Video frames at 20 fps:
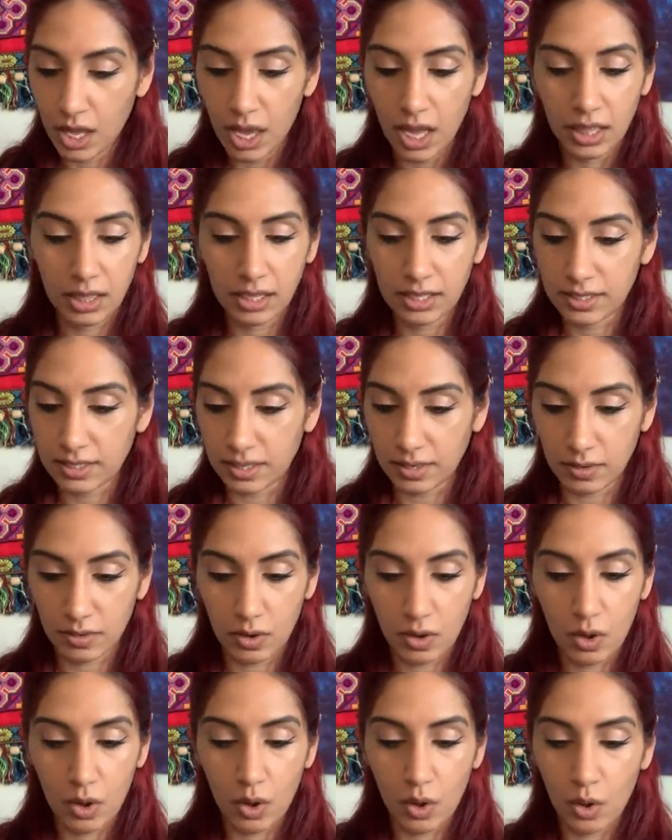And listen,
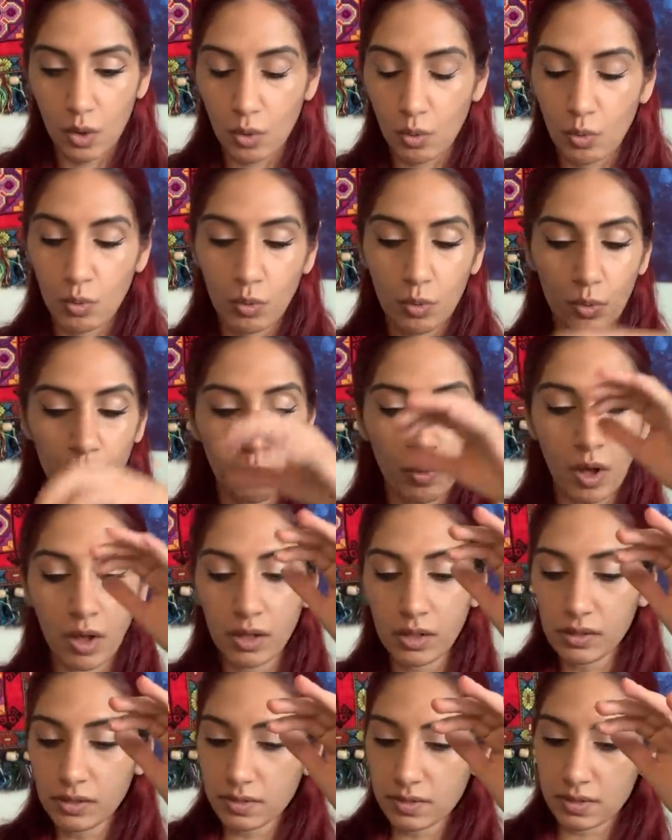
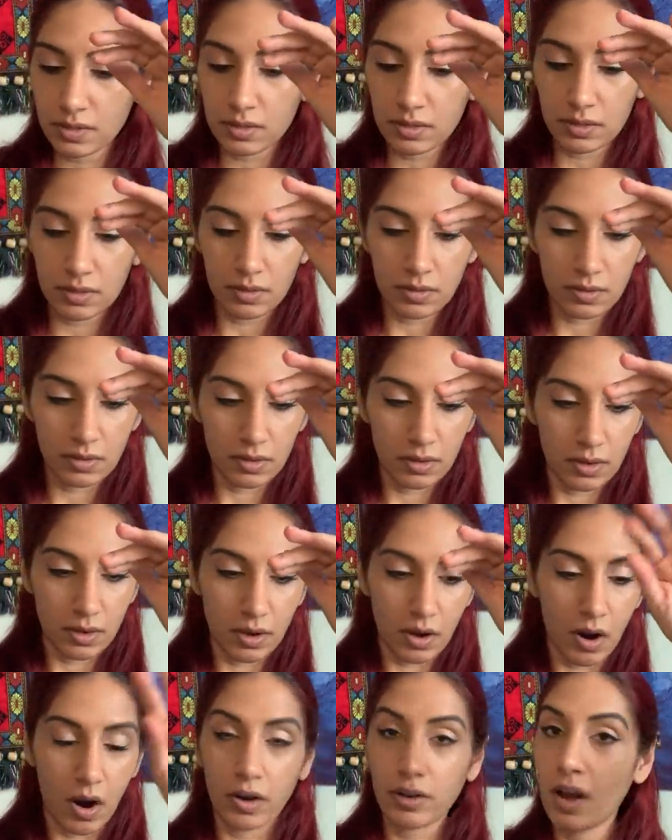walls
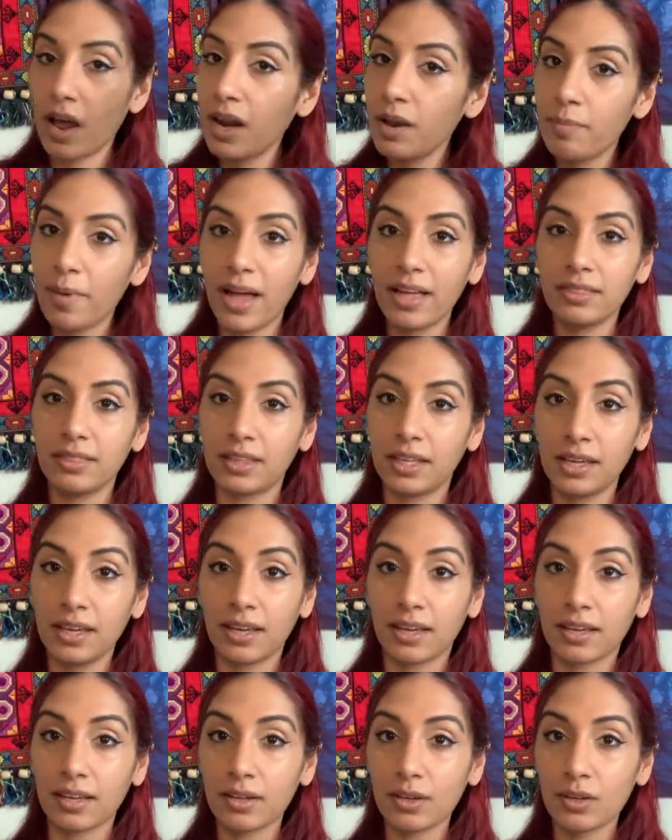are not a bad
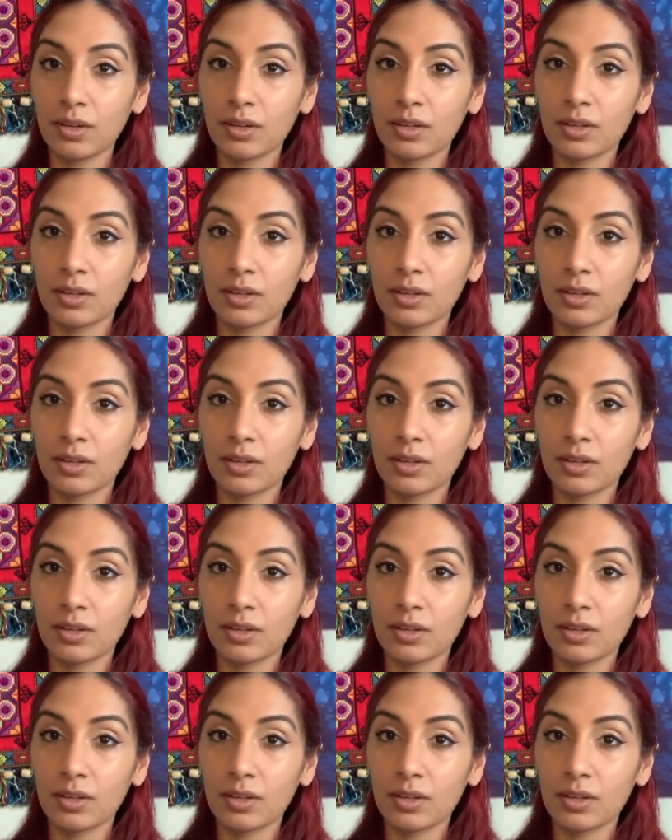thing.